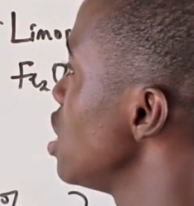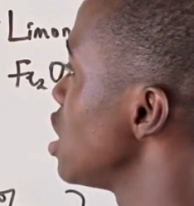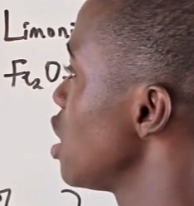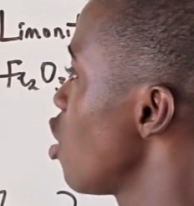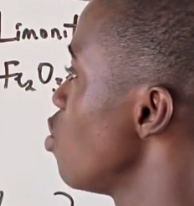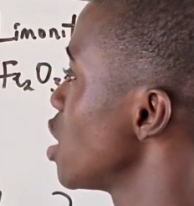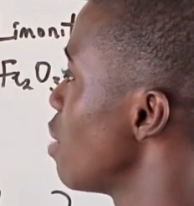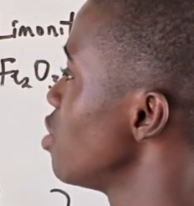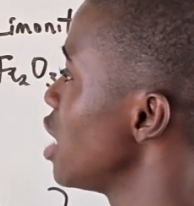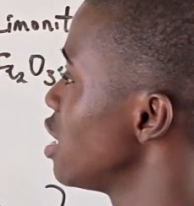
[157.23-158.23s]
is the second most
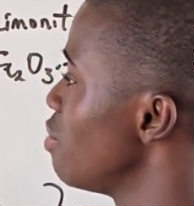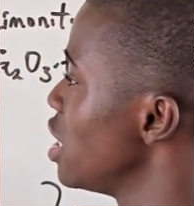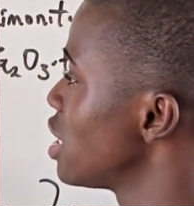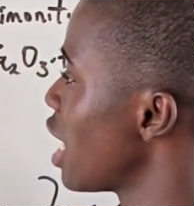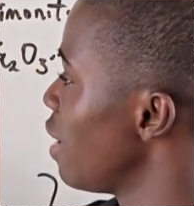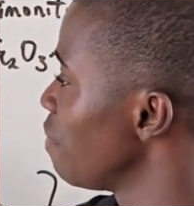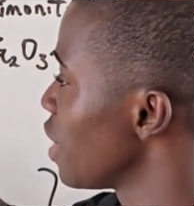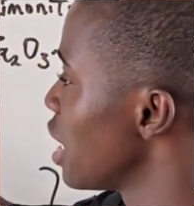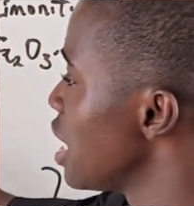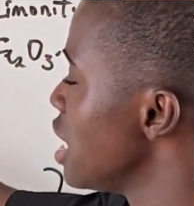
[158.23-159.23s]
abundant metal
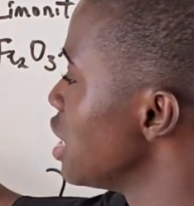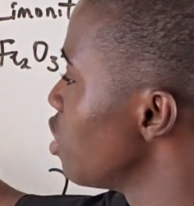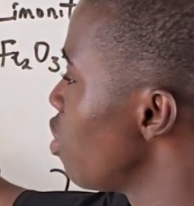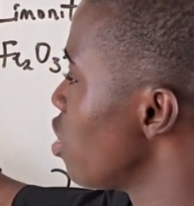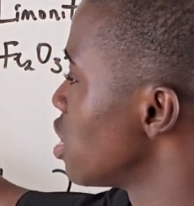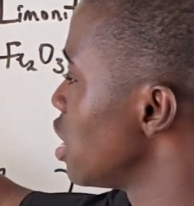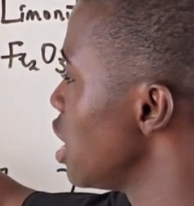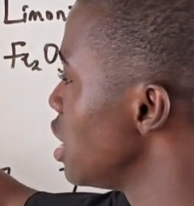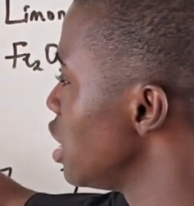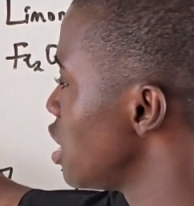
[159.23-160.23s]
in the what?
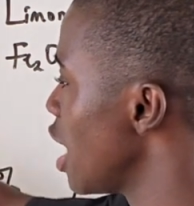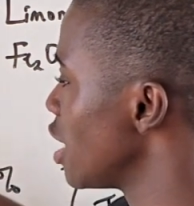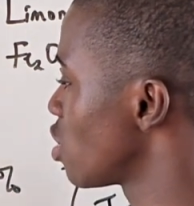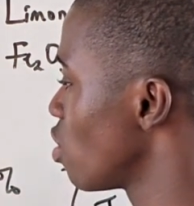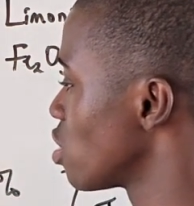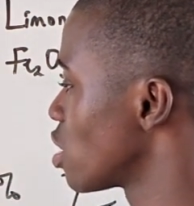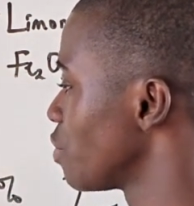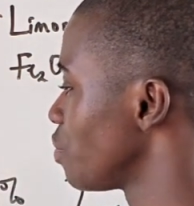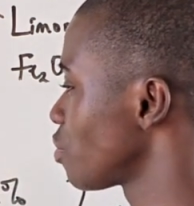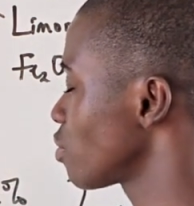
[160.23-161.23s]
In the earth crust.
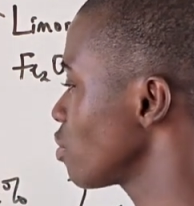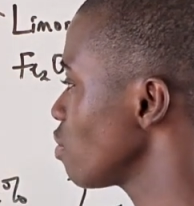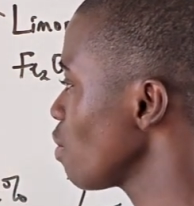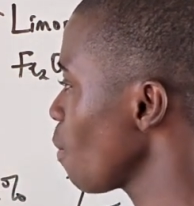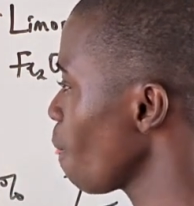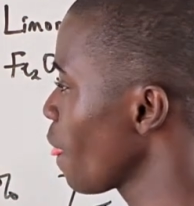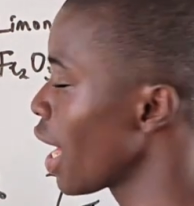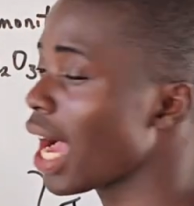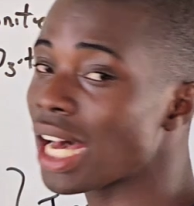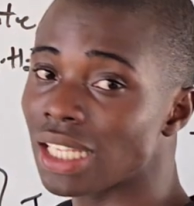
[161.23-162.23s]

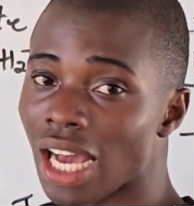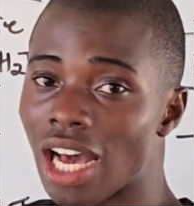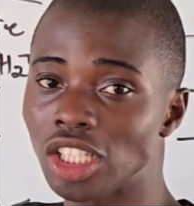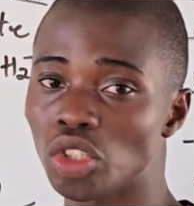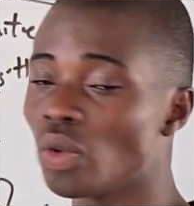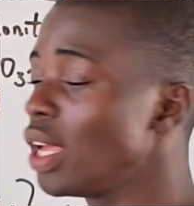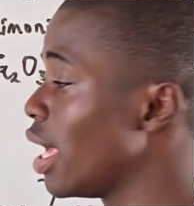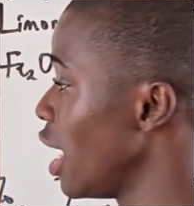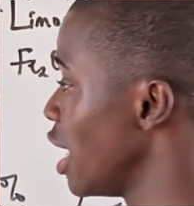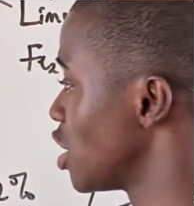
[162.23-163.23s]
And how do
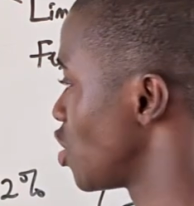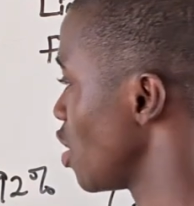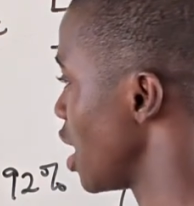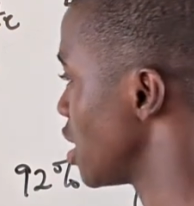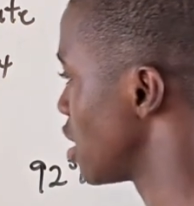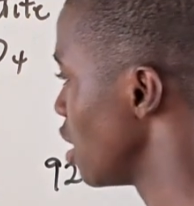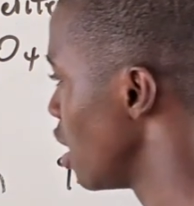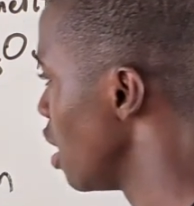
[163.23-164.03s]
we extract